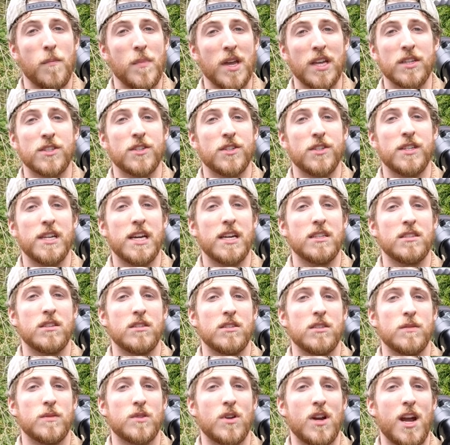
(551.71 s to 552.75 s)
make sure you guys are
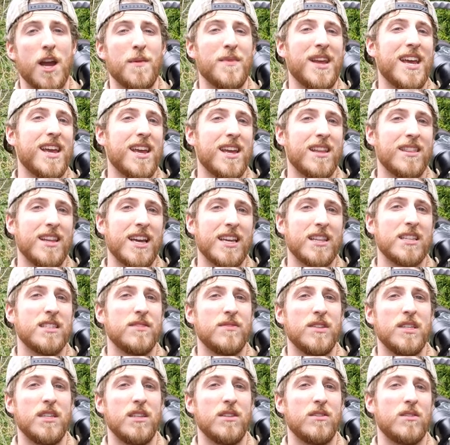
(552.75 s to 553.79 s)
subscribed and like this
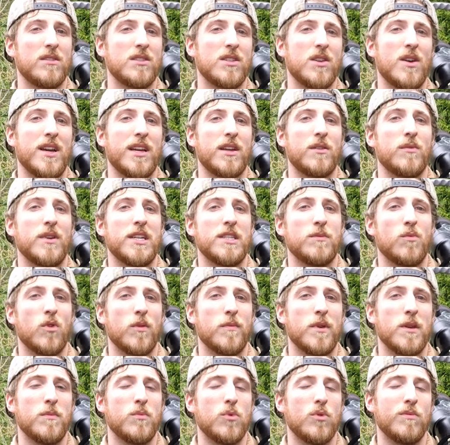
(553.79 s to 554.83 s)
video so I can reach more
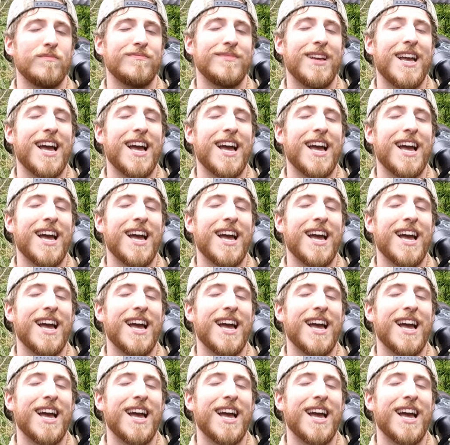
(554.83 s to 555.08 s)
people.